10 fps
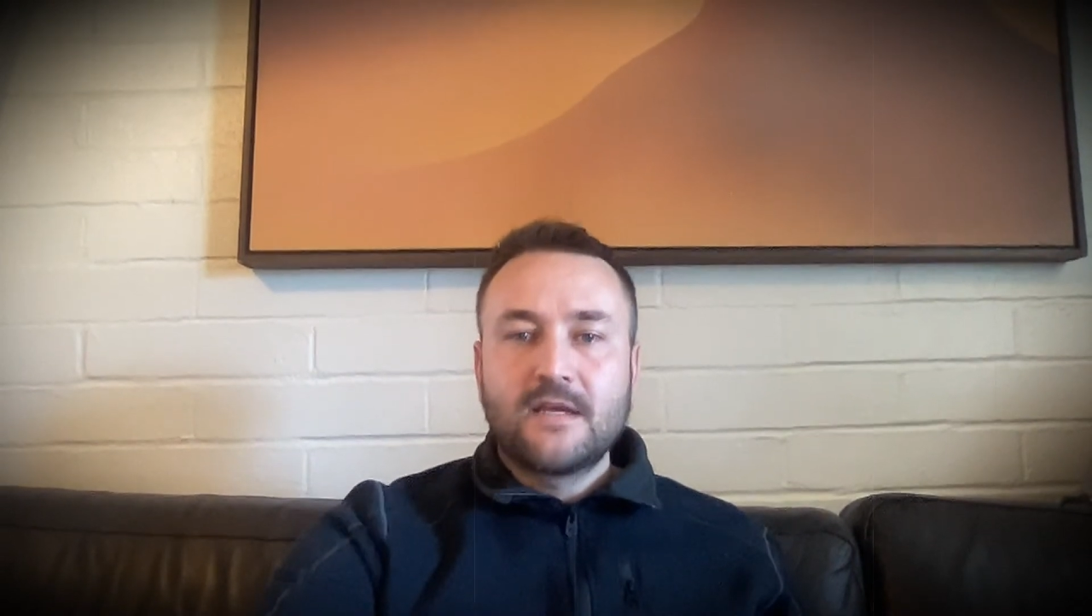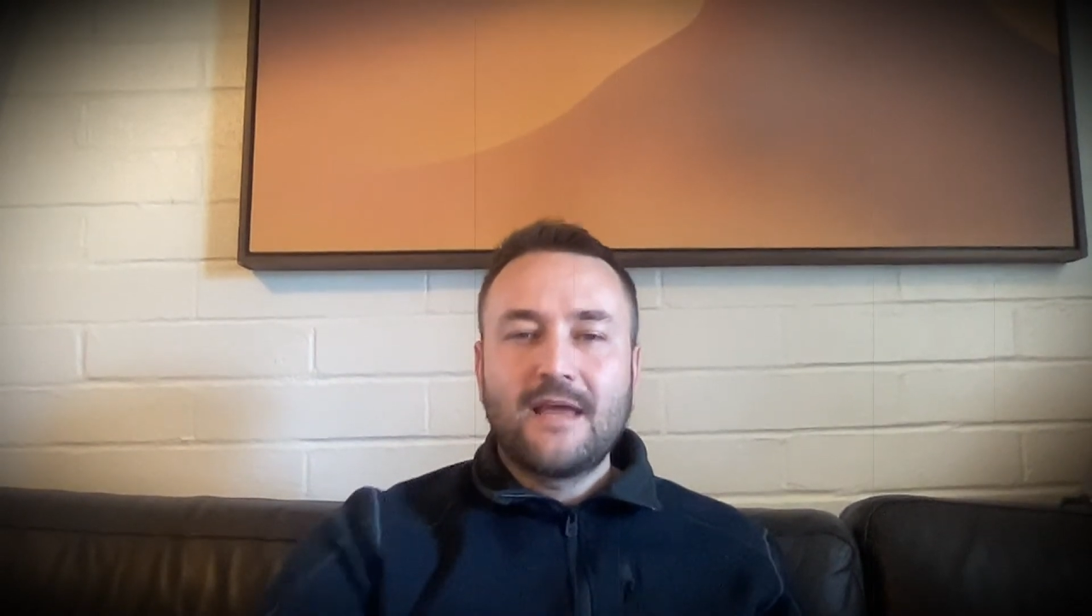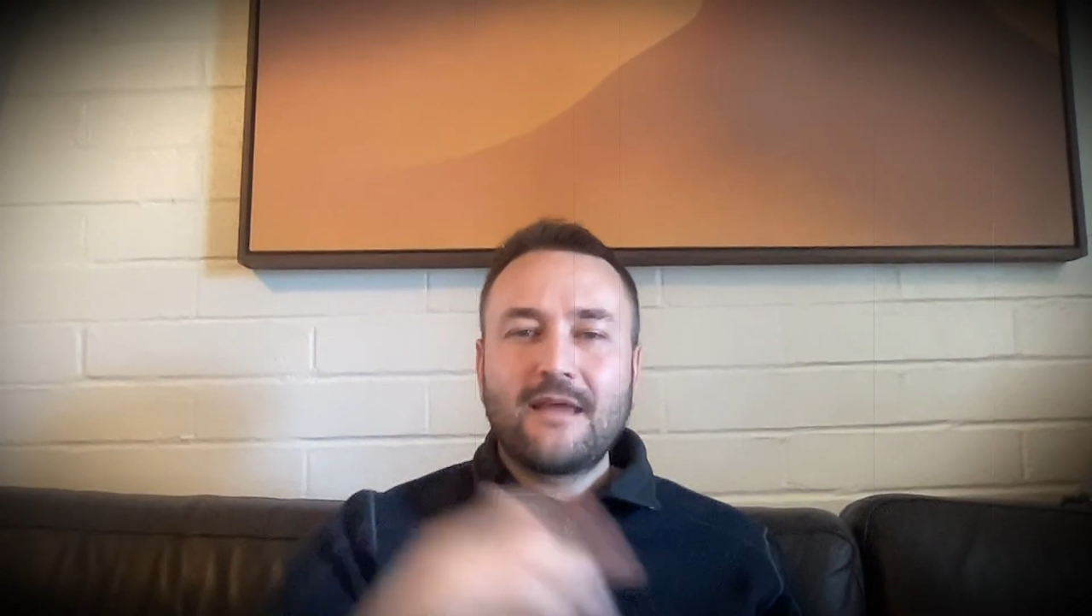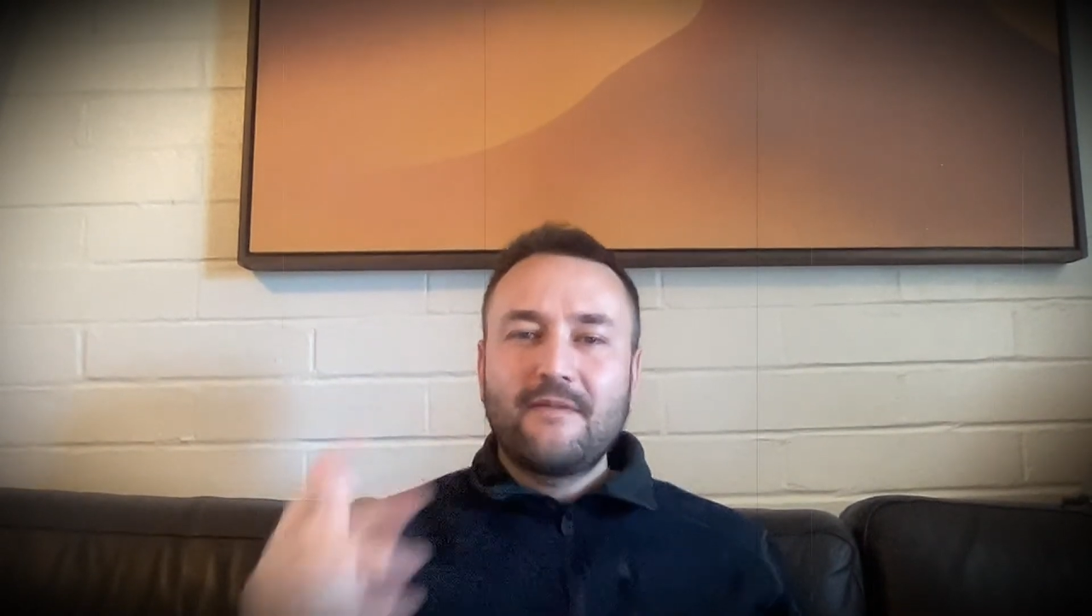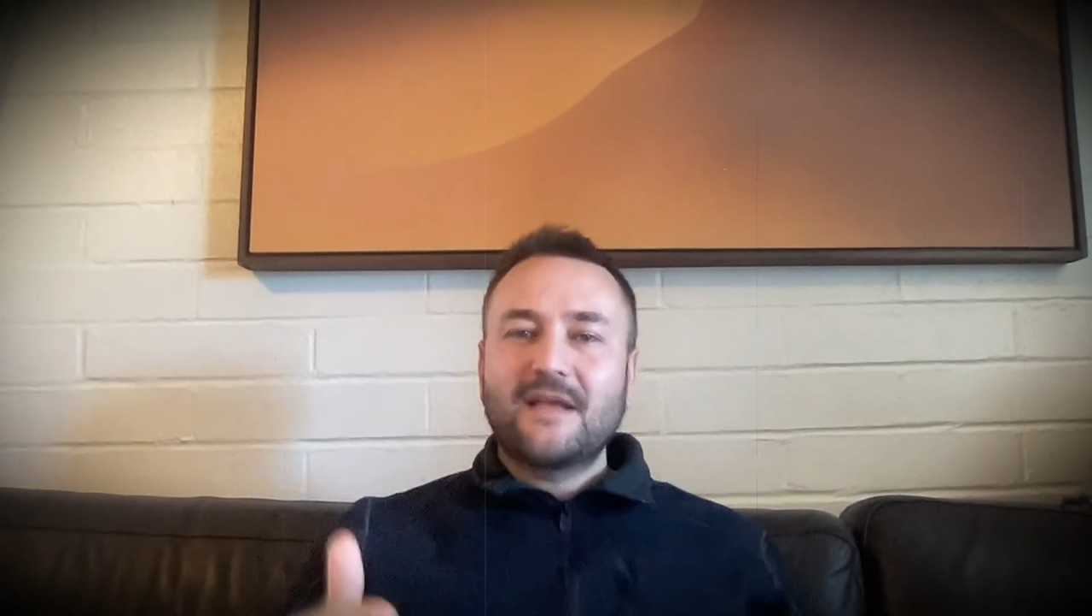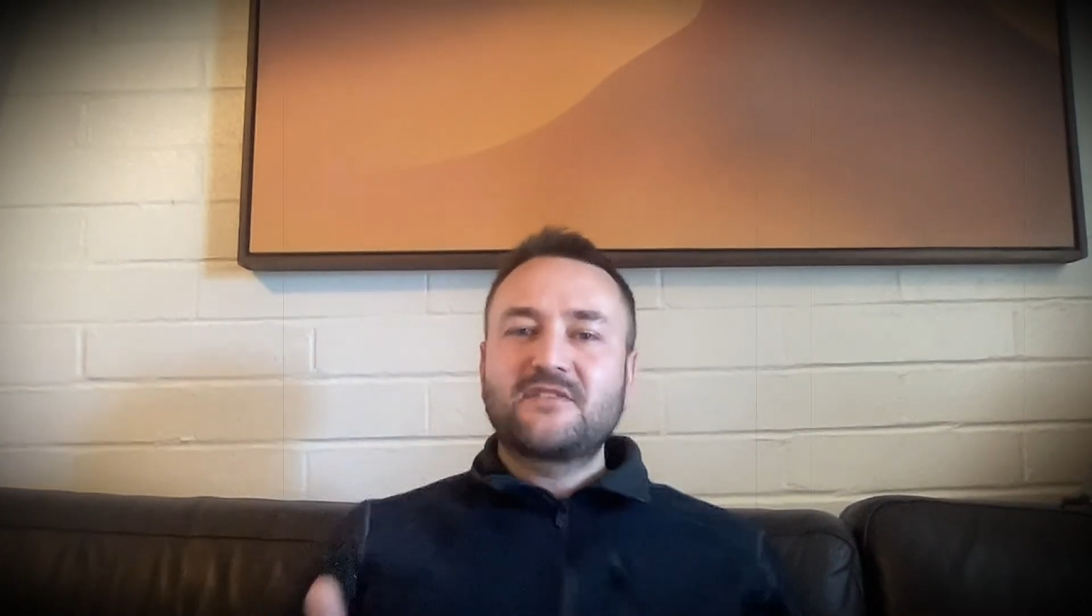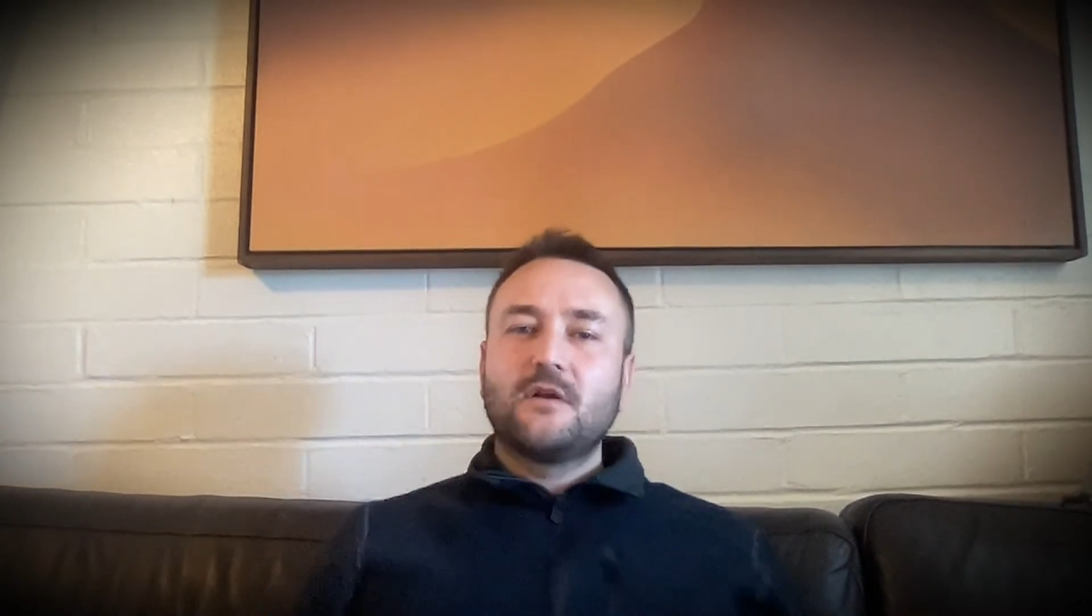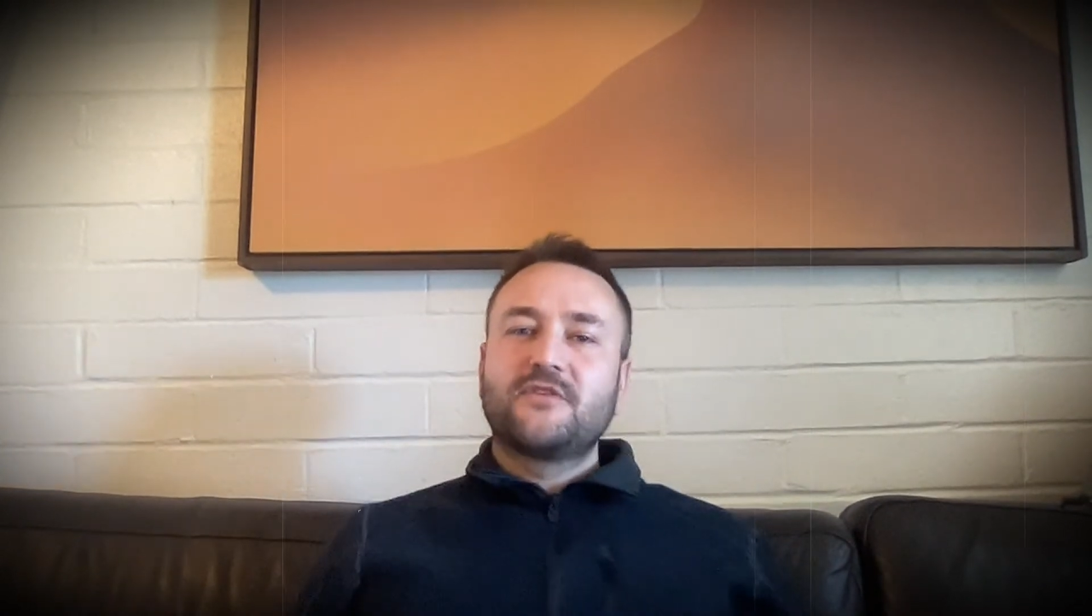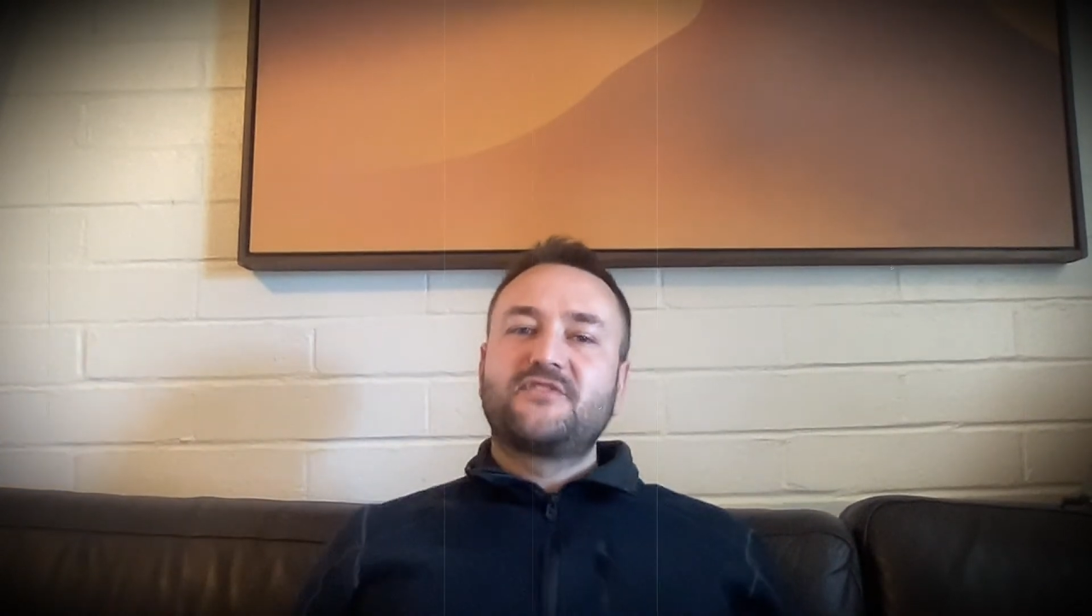And that's also